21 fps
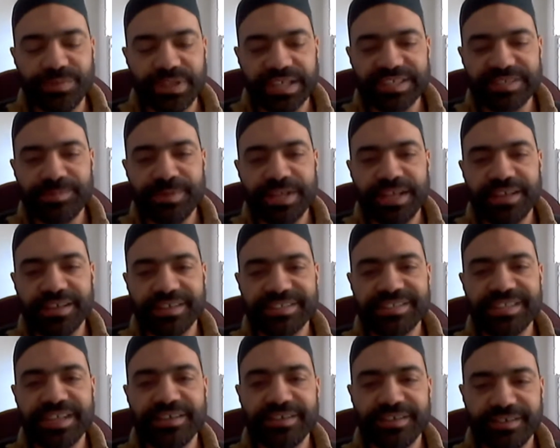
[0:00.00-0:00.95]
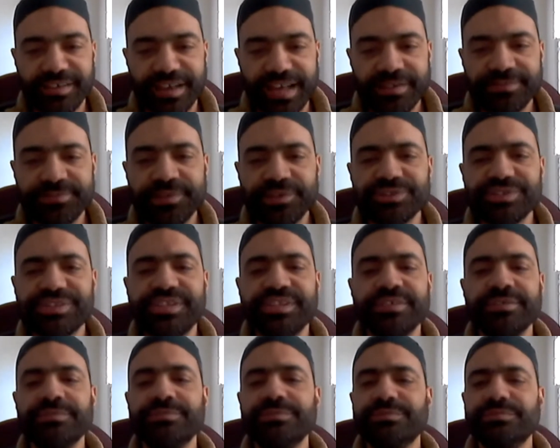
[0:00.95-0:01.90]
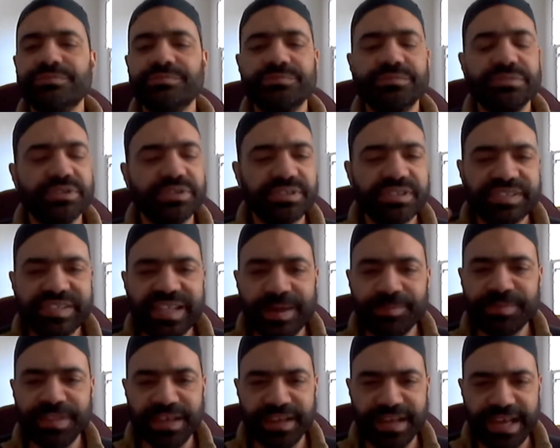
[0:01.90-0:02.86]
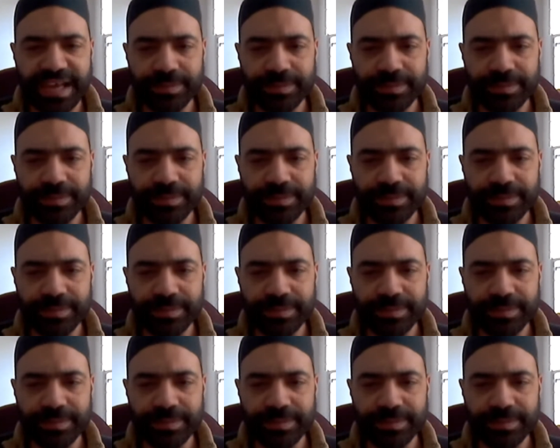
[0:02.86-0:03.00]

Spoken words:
extended an effort to stop that